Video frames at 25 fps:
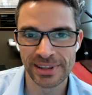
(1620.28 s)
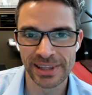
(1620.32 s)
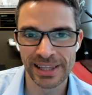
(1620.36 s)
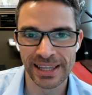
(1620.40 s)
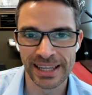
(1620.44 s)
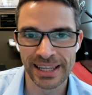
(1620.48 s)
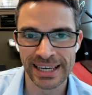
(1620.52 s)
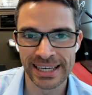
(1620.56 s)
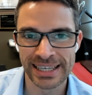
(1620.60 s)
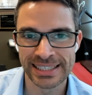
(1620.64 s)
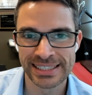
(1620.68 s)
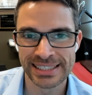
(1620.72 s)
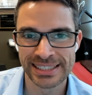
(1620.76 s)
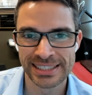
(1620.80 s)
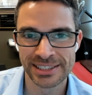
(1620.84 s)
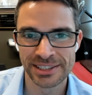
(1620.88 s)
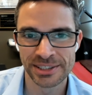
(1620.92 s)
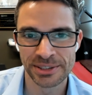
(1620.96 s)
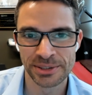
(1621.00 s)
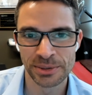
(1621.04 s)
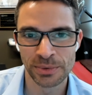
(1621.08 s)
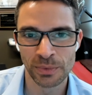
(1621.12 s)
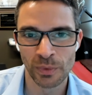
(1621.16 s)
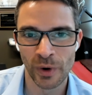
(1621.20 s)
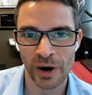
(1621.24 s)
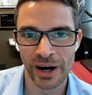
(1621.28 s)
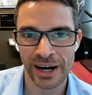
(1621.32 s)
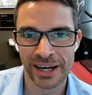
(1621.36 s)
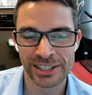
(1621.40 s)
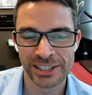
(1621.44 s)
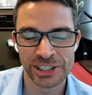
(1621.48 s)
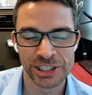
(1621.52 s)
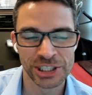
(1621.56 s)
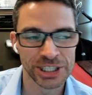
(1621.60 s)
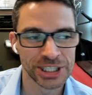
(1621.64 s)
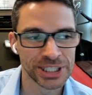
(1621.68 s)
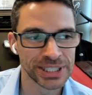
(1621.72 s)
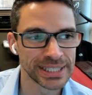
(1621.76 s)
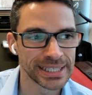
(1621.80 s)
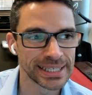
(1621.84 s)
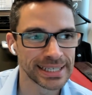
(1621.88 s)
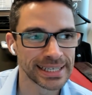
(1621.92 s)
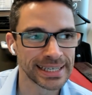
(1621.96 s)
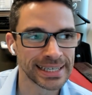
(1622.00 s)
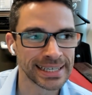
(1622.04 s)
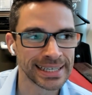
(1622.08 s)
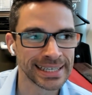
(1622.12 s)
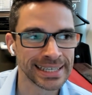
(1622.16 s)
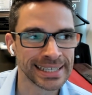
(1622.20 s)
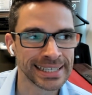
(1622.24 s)
likes to watch
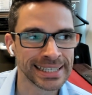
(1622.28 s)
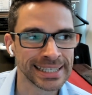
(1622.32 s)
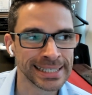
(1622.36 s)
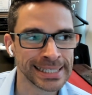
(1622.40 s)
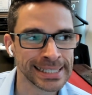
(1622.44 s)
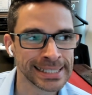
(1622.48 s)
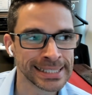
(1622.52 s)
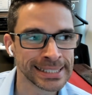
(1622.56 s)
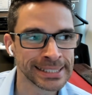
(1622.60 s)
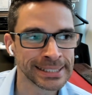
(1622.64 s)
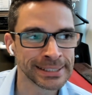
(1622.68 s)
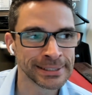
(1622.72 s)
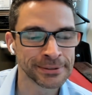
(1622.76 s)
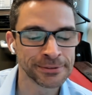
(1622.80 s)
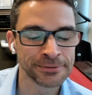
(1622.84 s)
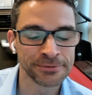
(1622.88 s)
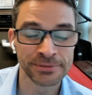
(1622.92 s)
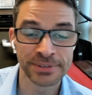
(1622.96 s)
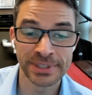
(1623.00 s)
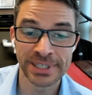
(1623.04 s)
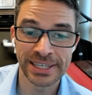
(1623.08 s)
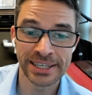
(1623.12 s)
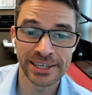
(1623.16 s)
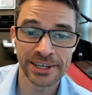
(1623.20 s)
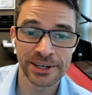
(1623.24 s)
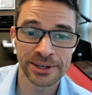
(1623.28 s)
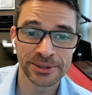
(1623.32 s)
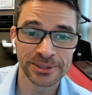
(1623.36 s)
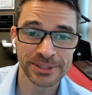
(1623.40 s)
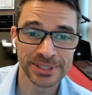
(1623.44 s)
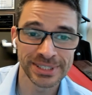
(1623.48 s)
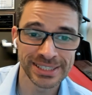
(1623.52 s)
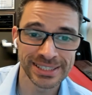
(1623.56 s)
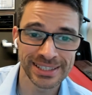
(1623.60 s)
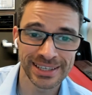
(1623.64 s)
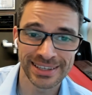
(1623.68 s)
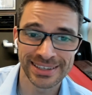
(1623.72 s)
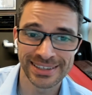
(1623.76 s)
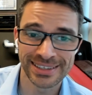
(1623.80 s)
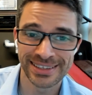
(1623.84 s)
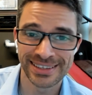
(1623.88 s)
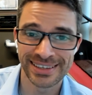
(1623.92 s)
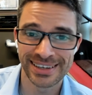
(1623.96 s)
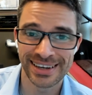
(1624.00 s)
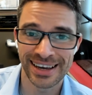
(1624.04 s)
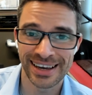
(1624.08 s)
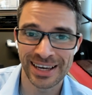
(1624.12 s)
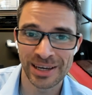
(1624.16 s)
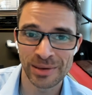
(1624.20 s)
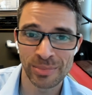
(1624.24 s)
videos on
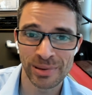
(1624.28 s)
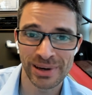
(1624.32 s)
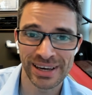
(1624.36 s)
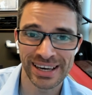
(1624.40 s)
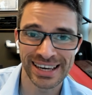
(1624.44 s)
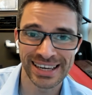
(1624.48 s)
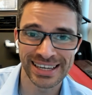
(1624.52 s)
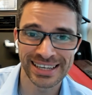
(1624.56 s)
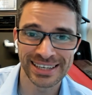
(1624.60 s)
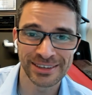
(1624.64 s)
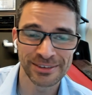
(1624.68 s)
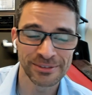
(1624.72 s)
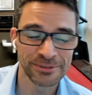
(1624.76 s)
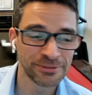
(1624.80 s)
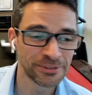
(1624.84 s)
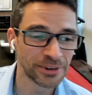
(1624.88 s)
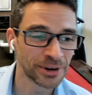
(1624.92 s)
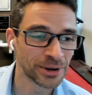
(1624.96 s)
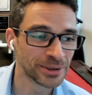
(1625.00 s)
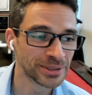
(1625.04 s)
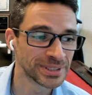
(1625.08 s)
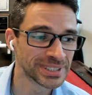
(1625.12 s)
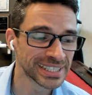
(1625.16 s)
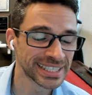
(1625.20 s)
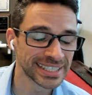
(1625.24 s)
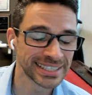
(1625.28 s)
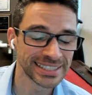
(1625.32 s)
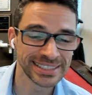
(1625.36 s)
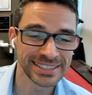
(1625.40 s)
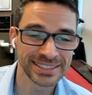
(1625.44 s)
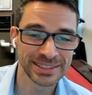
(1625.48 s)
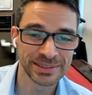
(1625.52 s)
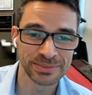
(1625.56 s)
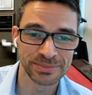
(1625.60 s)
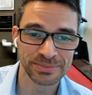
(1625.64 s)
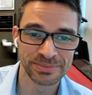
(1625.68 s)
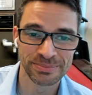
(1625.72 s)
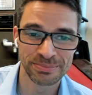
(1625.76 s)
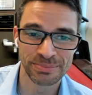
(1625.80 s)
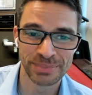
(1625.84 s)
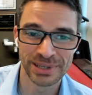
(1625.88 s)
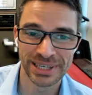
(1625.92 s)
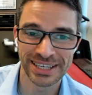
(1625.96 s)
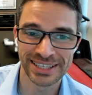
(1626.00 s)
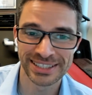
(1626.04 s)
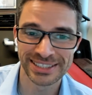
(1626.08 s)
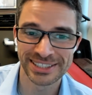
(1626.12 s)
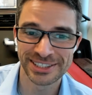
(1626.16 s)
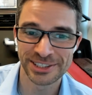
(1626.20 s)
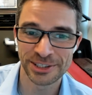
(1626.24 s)
iPad and phones
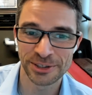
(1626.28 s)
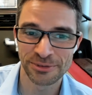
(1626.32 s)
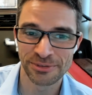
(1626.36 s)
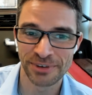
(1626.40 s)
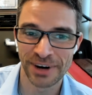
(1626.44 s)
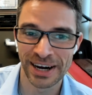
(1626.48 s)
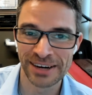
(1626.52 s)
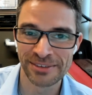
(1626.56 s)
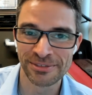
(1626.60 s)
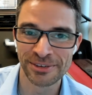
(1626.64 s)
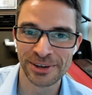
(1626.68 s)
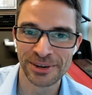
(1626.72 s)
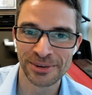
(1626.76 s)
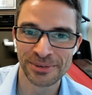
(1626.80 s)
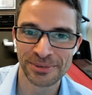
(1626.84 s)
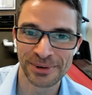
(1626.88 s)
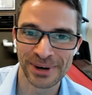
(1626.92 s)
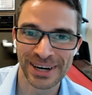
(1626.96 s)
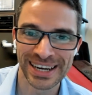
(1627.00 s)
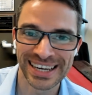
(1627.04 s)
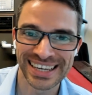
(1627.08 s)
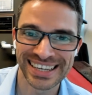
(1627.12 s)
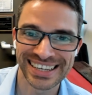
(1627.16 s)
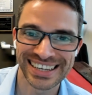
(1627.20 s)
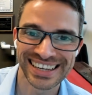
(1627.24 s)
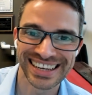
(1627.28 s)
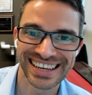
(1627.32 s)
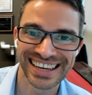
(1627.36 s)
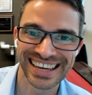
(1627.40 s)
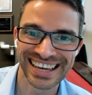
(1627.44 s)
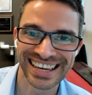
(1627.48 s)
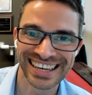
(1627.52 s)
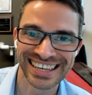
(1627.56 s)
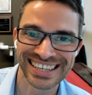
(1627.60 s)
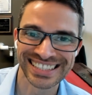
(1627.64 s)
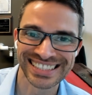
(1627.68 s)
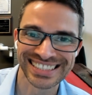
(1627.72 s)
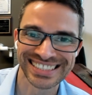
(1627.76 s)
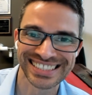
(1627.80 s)
because survival, right? And